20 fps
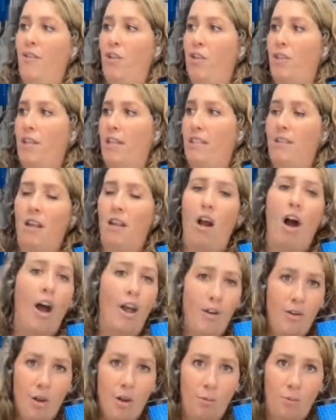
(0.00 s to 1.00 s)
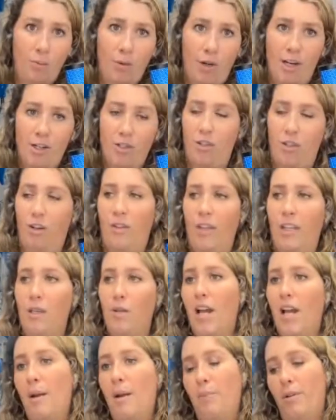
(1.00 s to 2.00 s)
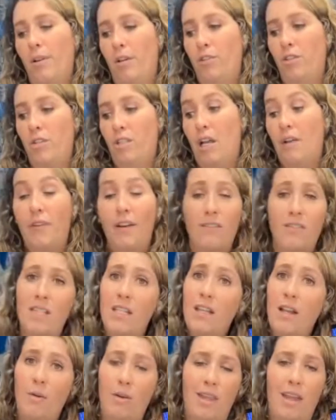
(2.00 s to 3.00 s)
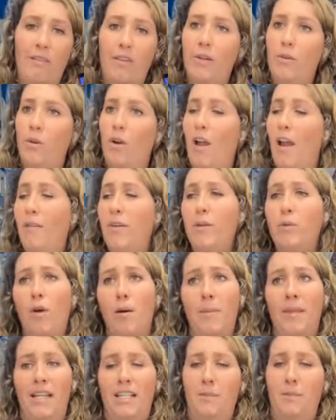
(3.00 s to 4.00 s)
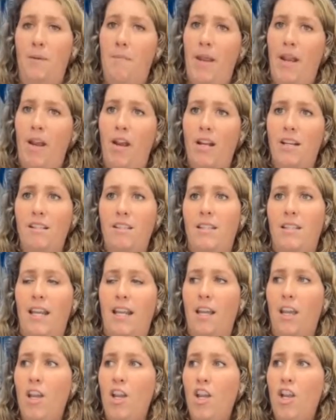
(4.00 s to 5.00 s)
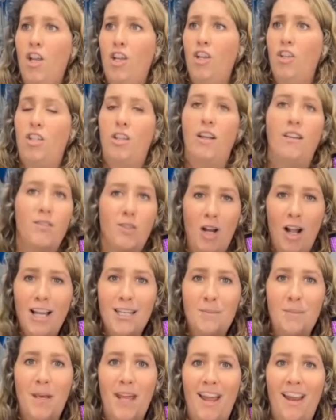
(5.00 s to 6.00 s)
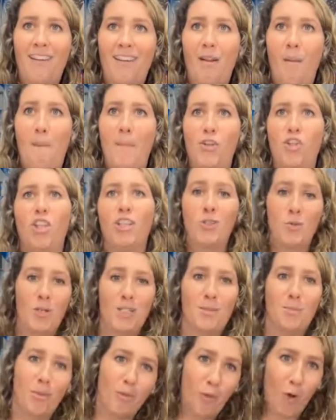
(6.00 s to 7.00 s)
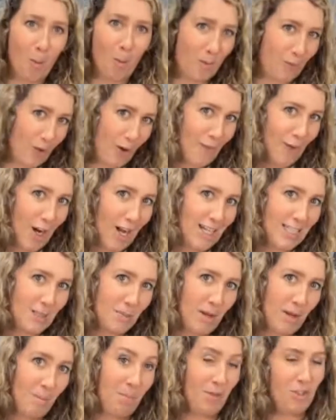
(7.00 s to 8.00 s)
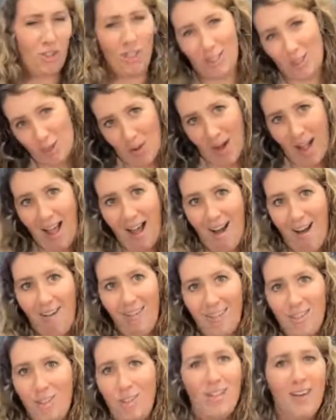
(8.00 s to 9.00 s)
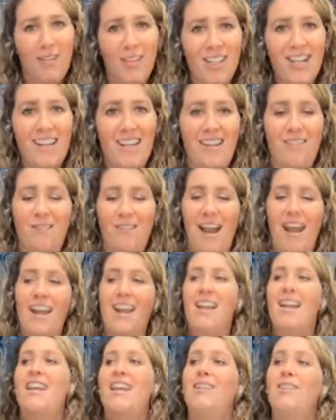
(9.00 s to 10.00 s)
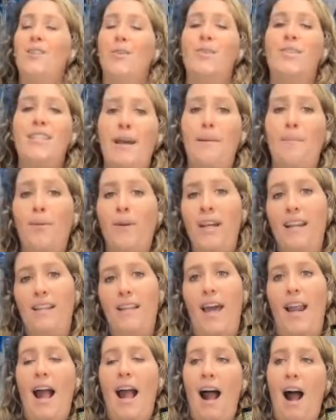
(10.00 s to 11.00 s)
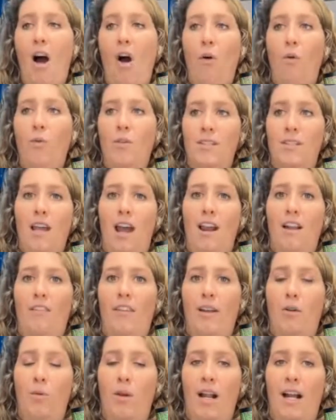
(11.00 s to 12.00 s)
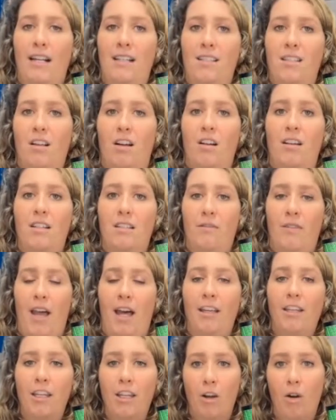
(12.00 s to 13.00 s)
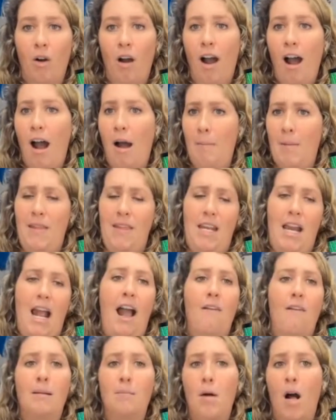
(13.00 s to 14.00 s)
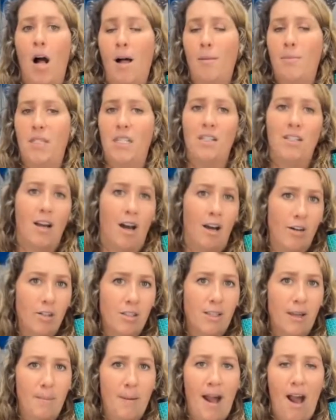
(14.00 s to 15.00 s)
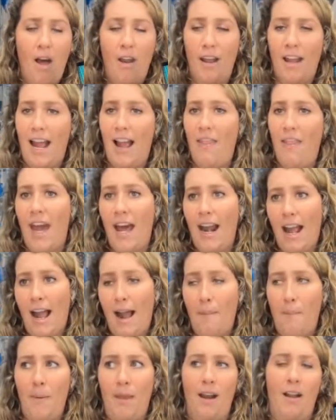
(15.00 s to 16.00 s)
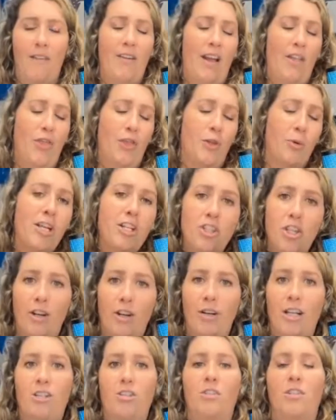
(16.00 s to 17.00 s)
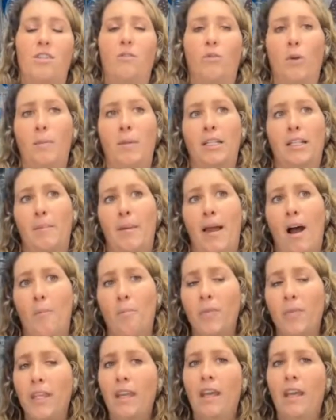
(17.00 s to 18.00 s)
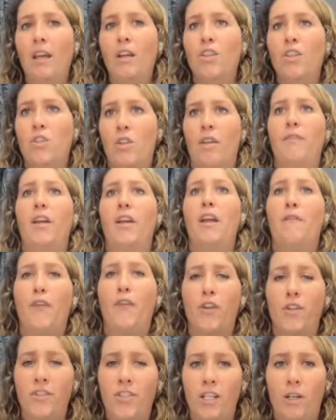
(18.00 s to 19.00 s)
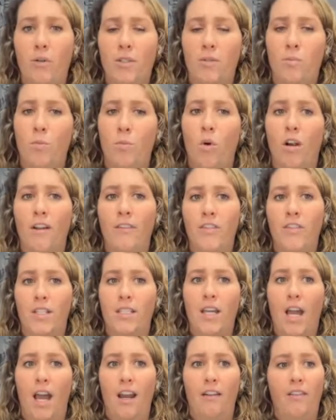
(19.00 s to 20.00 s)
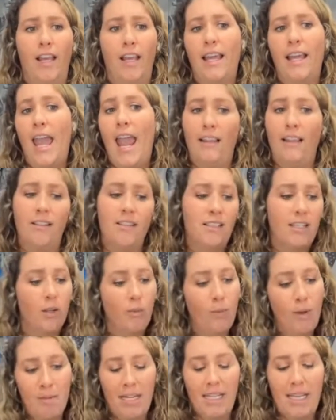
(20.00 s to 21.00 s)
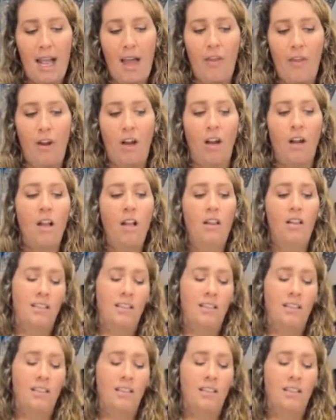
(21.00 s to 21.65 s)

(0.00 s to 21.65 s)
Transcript: There's this unknown pressure that you kind of put on yourself. And I've seen that with every every woman that's been married is like she loves her husband, but she also wants to perform in front of her husband, but she doesn't know how. She's never done it, right? so separating that out was kind of like what I saw as a value. Um, and then having moms and daughters come out, I had that happen. I've had three generations of women come out. So that very first year was more of just kind of like, hey, let's get women together.